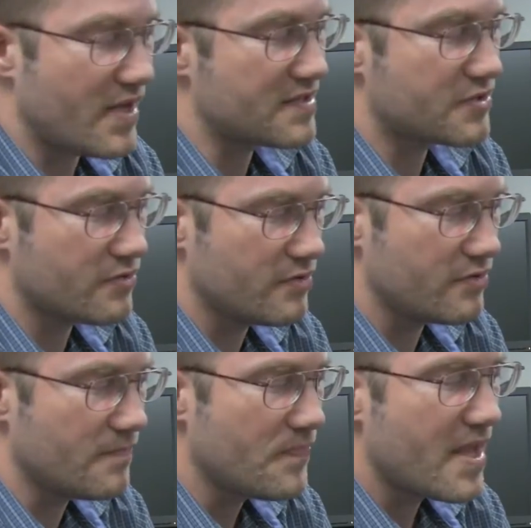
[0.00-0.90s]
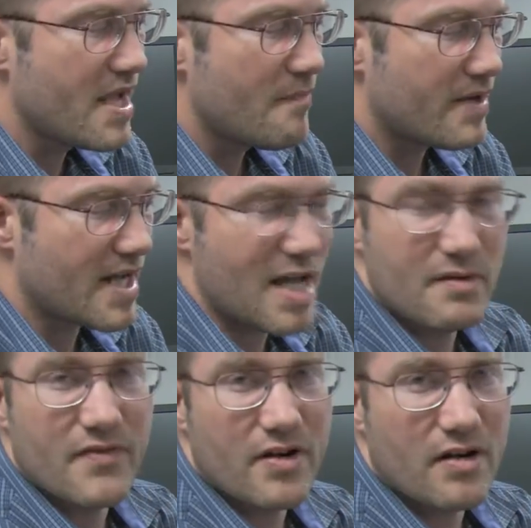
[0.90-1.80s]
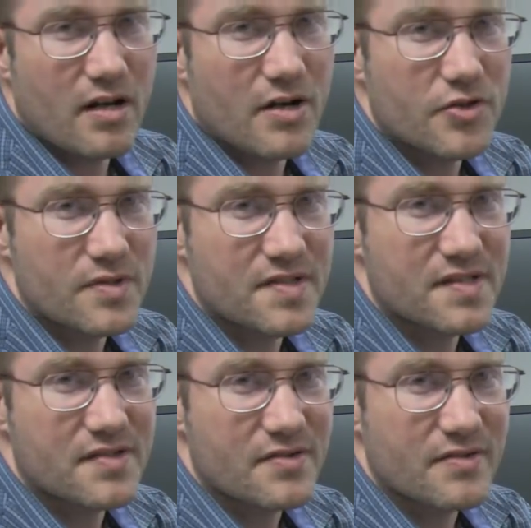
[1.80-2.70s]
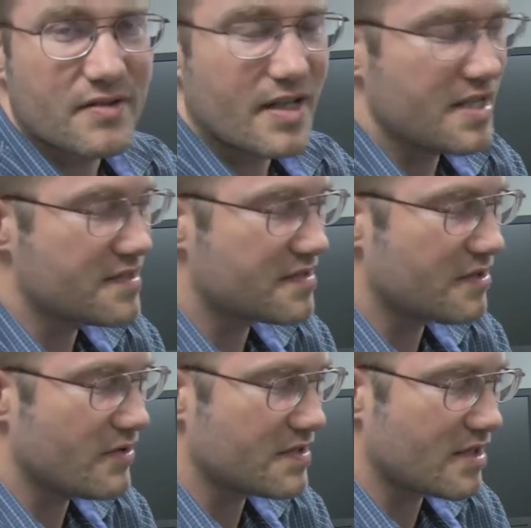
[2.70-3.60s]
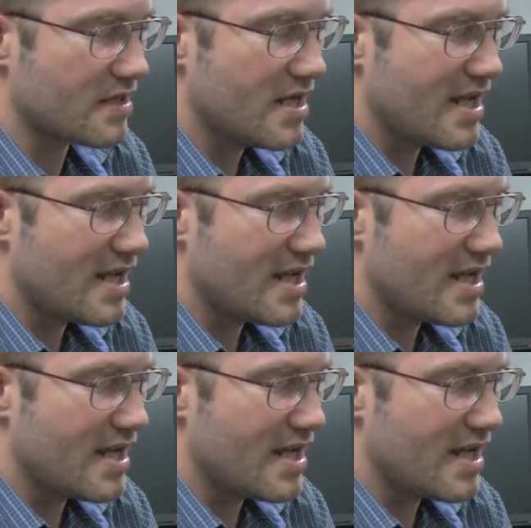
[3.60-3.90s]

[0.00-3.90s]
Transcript: That's true, but I'm a very large resistor, and so